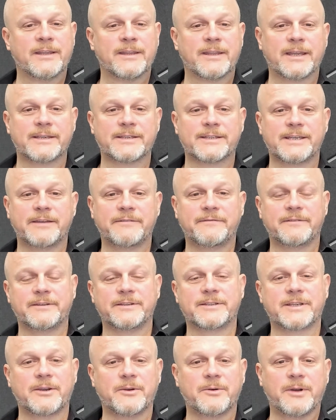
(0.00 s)
Thanks, Stefan.
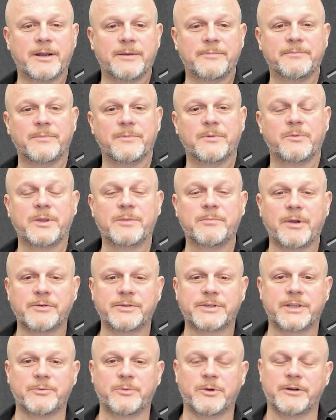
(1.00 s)
So with
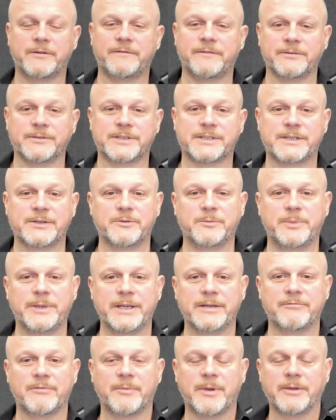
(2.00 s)
most of the workforce still
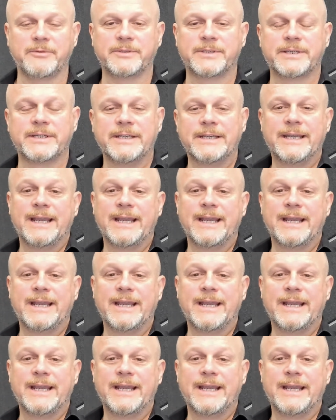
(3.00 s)
being remote